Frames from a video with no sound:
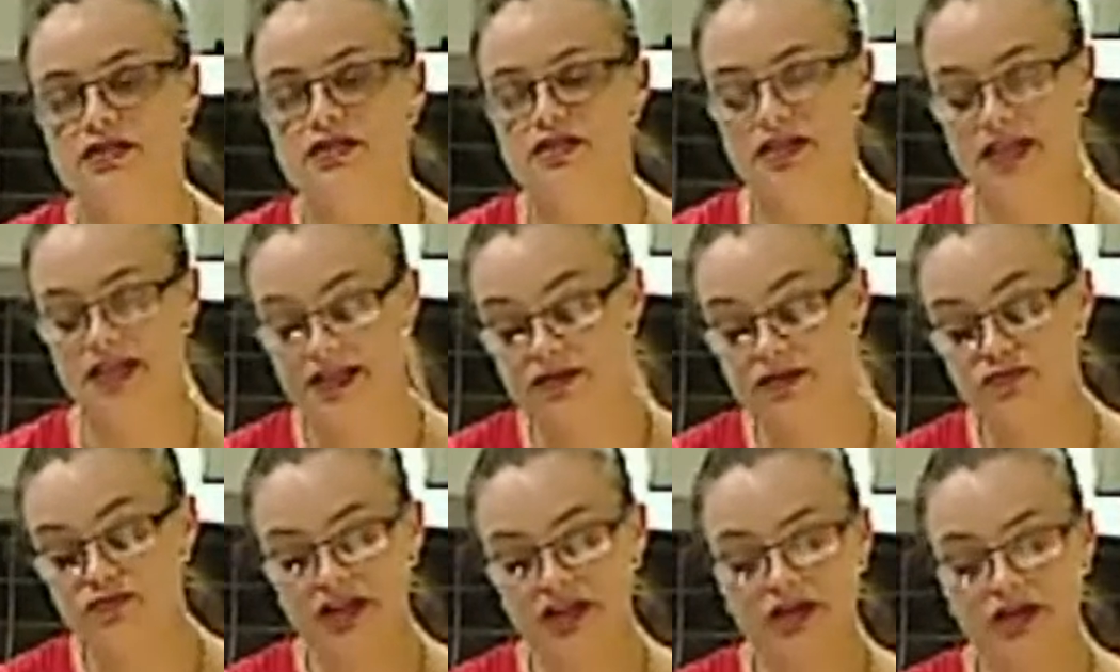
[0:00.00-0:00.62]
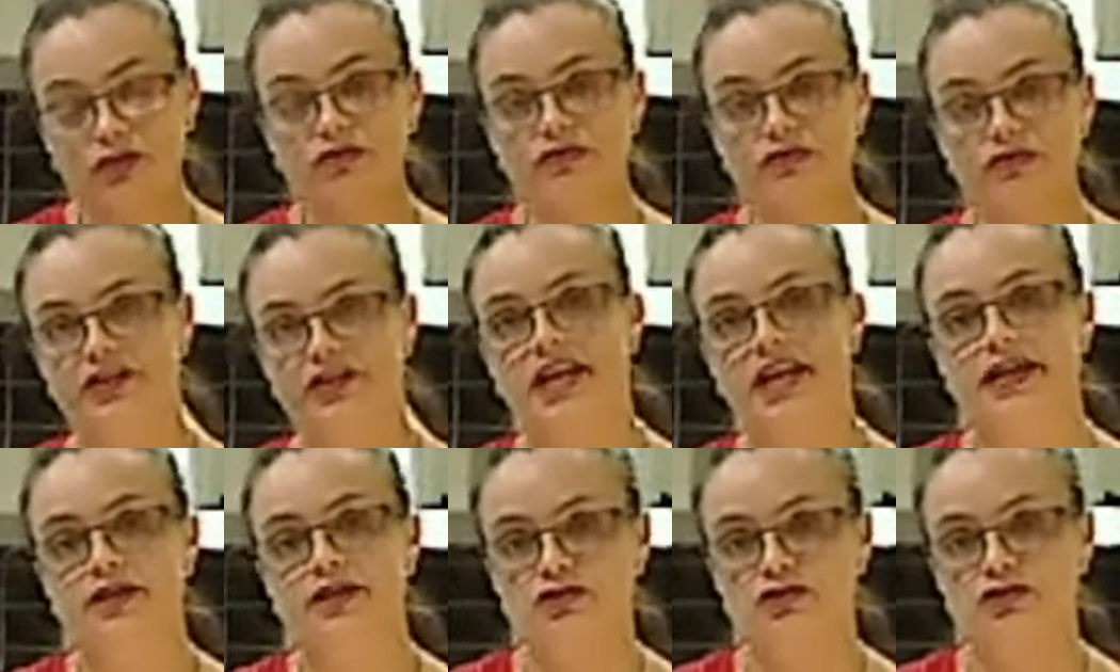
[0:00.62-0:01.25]
So that's really good
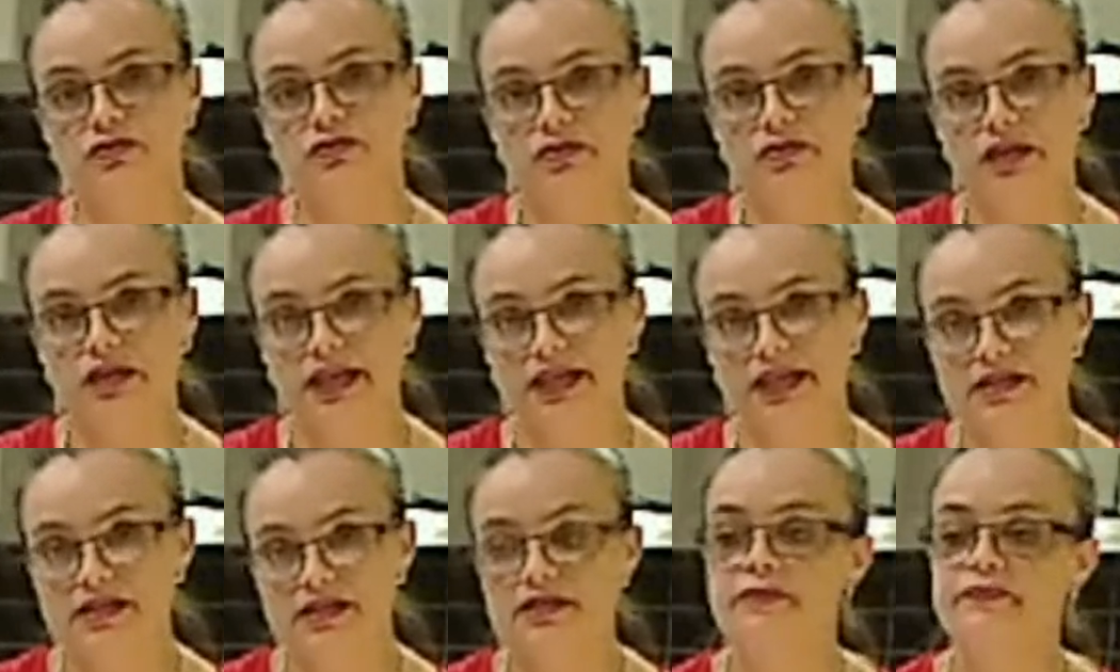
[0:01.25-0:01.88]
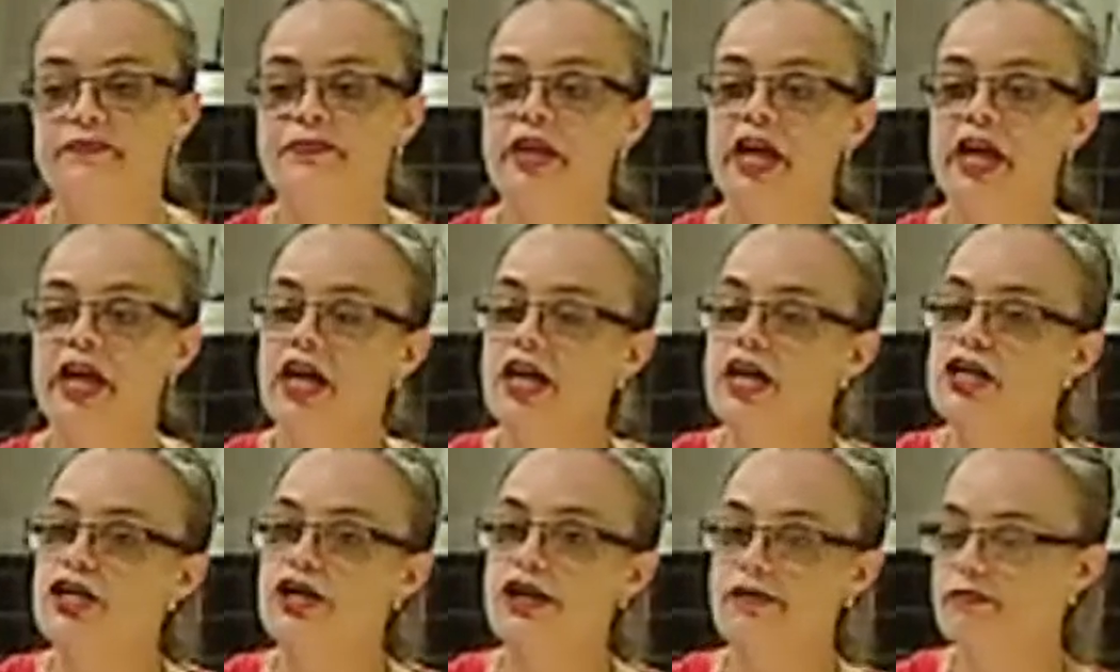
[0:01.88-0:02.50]
for natural release.
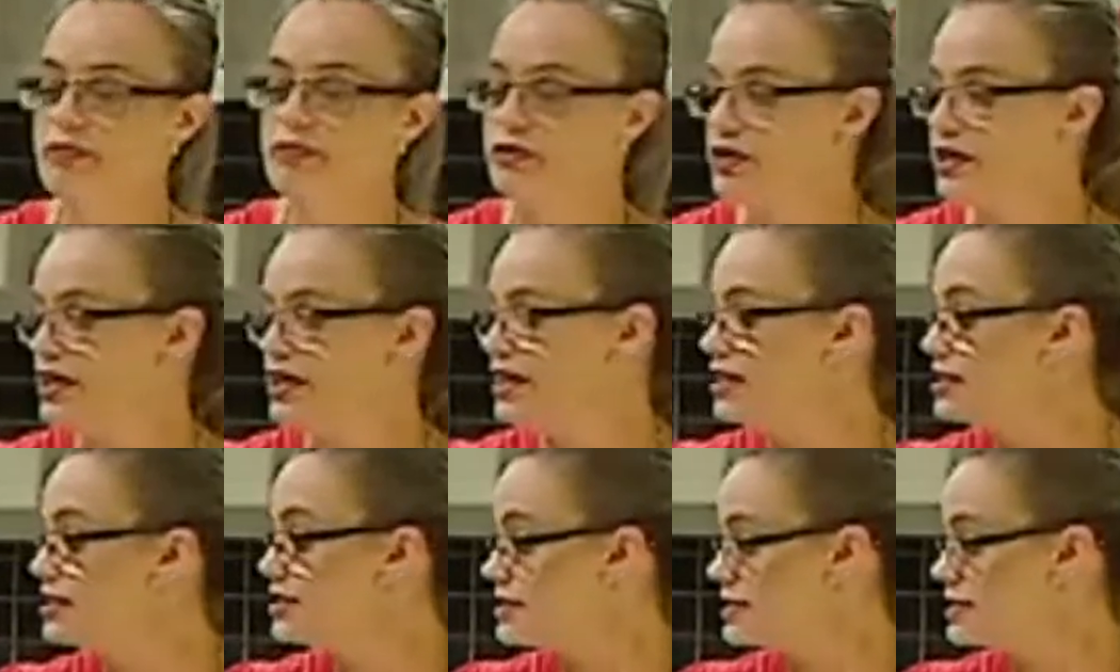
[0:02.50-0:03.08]
You can put it